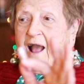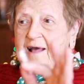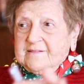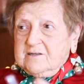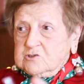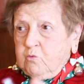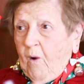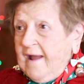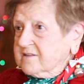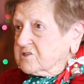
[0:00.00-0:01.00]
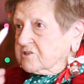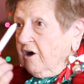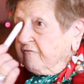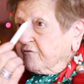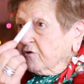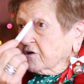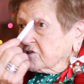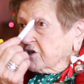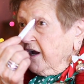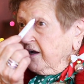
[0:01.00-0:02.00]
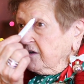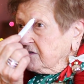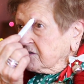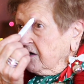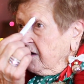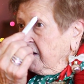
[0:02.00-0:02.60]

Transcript: got this white stuff for a change.